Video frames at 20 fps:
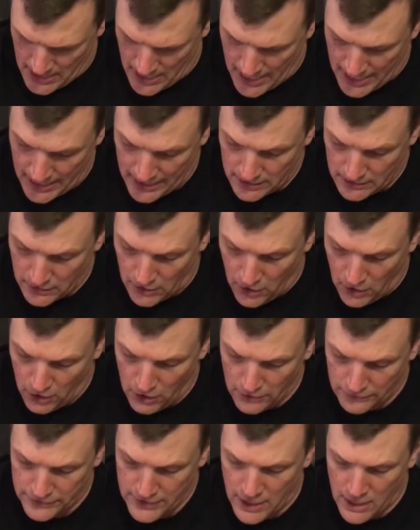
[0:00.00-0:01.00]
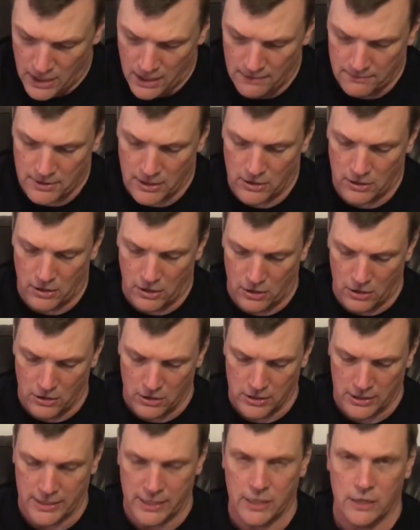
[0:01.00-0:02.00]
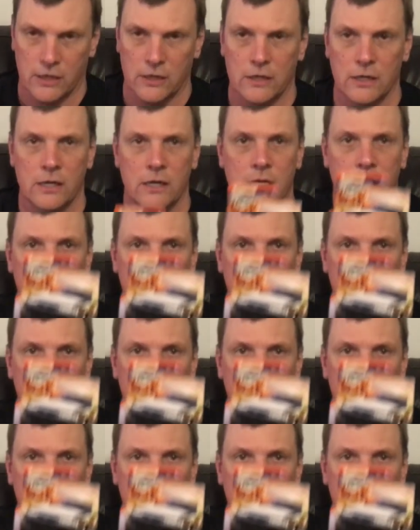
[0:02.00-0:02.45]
I had hauled the Hummer earlier